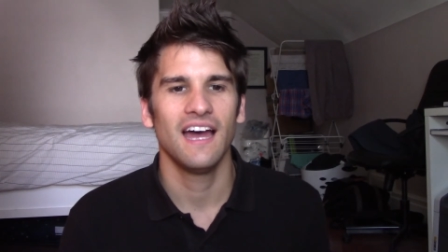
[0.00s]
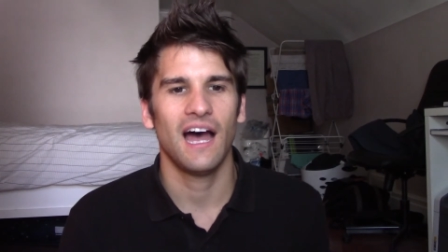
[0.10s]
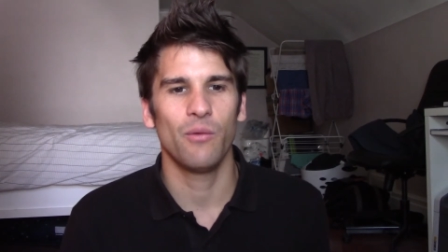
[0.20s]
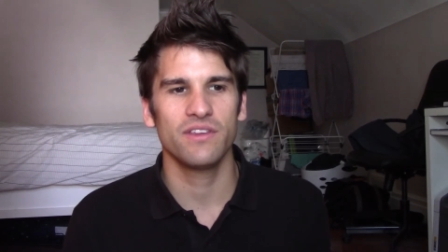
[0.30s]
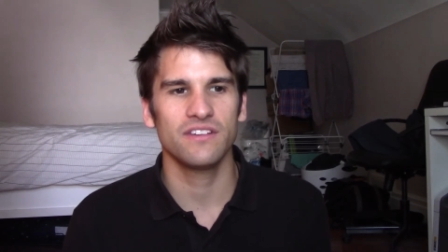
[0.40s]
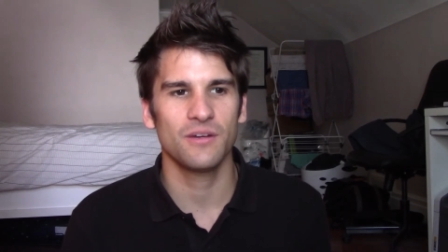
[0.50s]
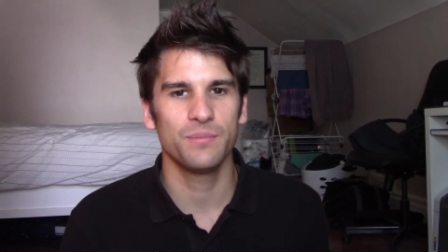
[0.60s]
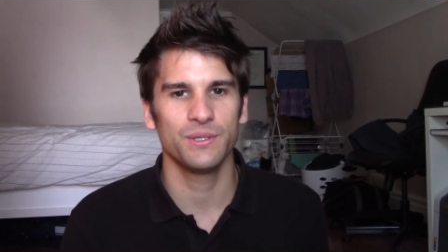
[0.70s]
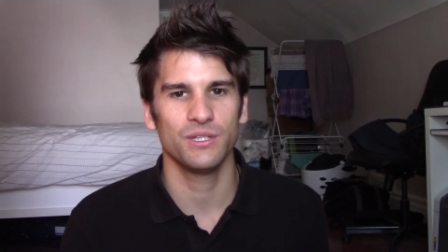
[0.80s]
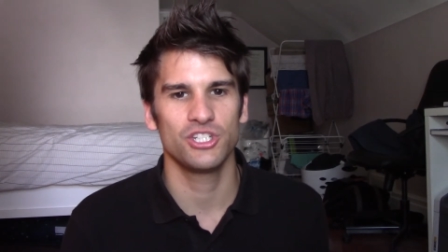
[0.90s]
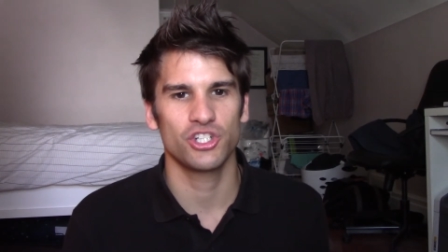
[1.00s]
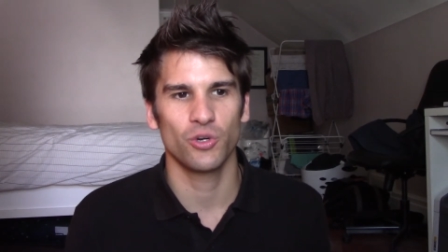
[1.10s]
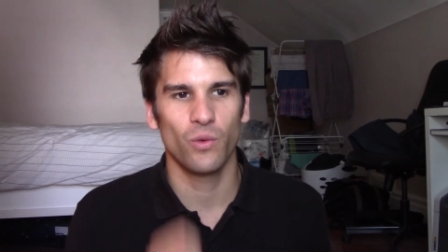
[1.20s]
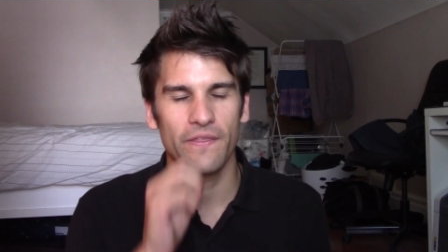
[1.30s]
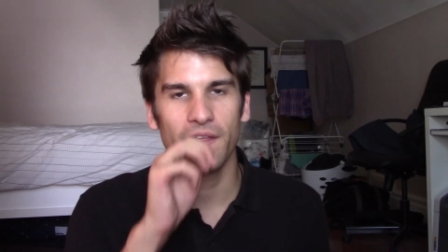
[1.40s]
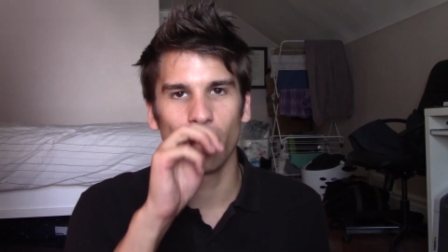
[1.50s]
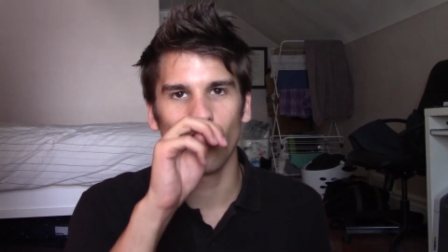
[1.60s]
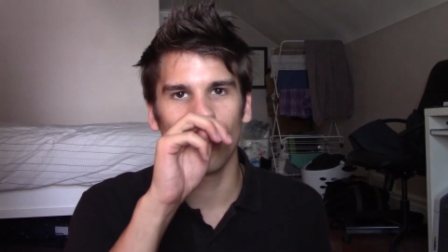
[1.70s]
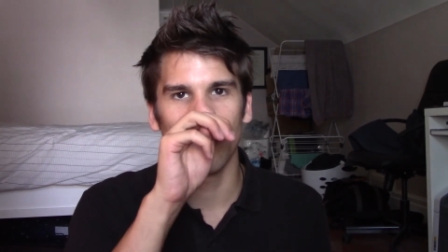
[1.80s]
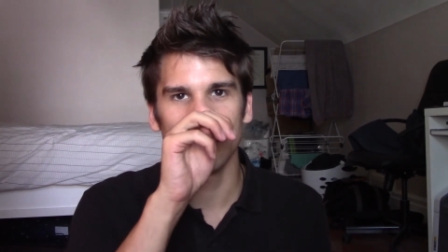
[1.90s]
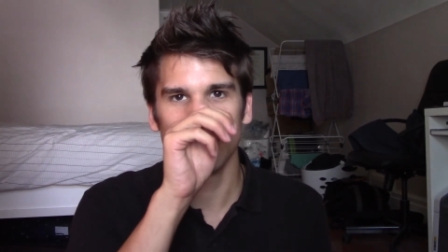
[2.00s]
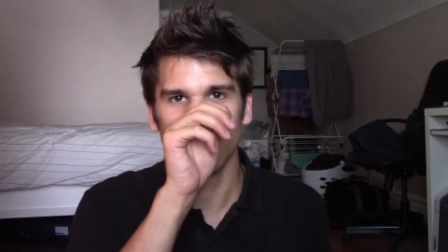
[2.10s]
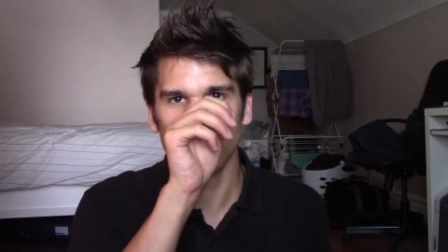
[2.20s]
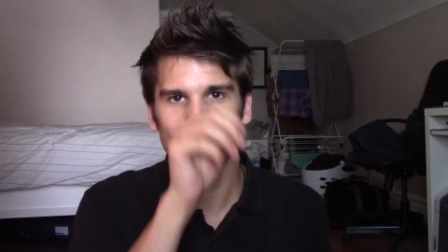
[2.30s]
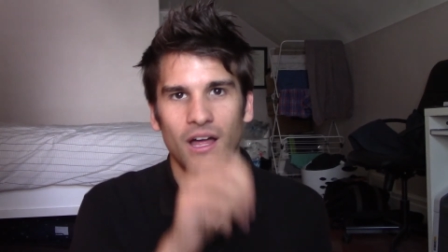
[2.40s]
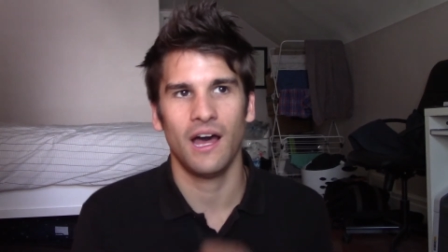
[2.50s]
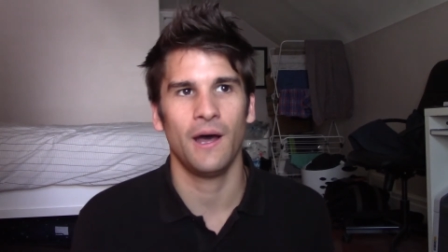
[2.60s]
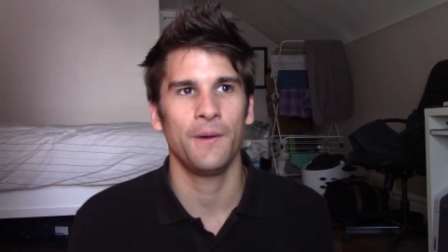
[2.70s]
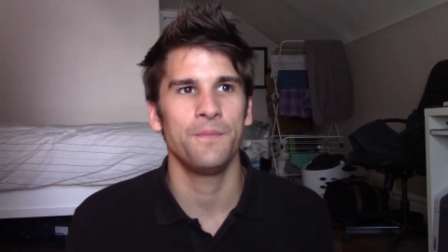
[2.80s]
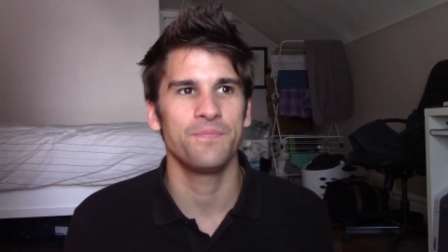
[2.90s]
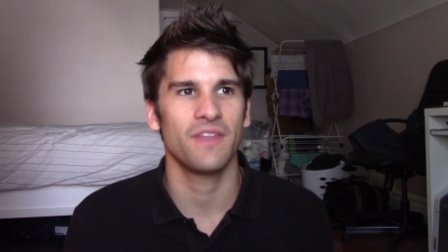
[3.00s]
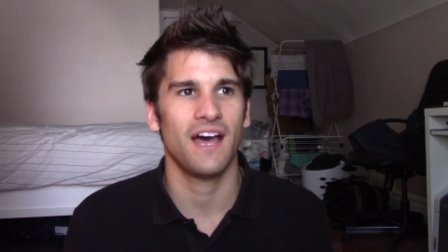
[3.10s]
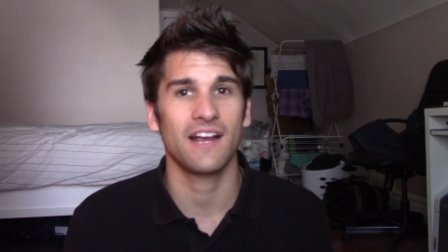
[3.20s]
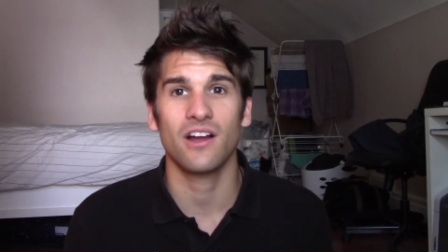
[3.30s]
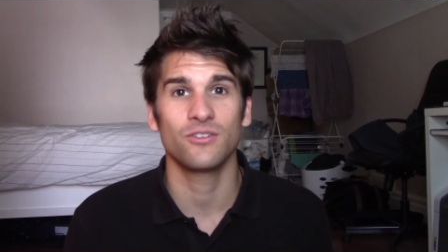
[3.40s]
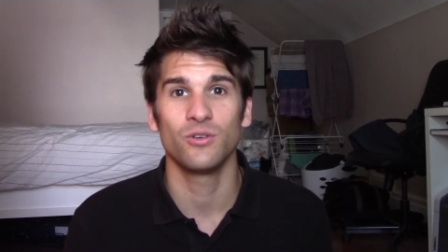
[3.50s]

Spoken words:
I wasn't completely sure what they were until I got to